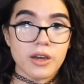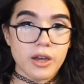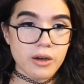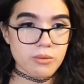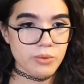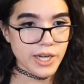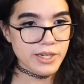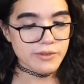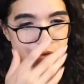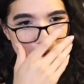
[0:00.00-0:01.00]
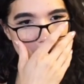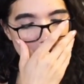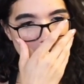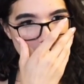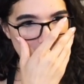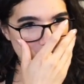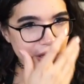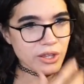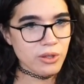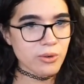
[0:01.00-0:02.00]
All right, everyone.
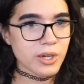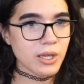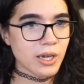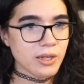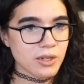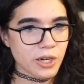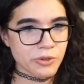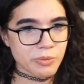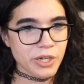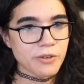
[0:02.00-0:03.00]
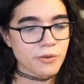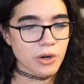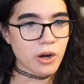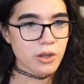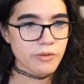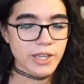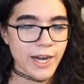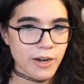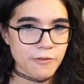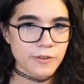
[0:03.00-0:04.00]
Thank you again, Cuddle Bear, for all of the
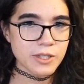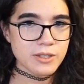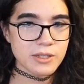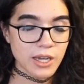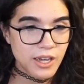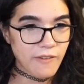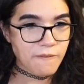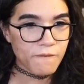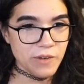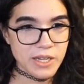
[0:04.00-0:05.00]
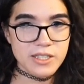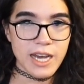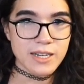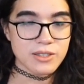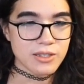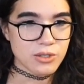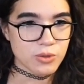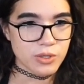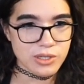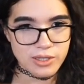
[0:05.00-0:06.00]
outfits. Fantastic
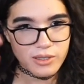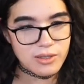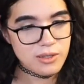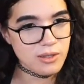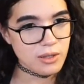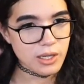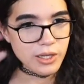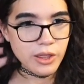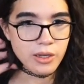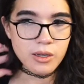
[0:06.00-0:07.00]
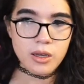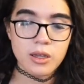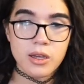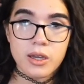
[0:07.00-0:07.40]
choices, I think.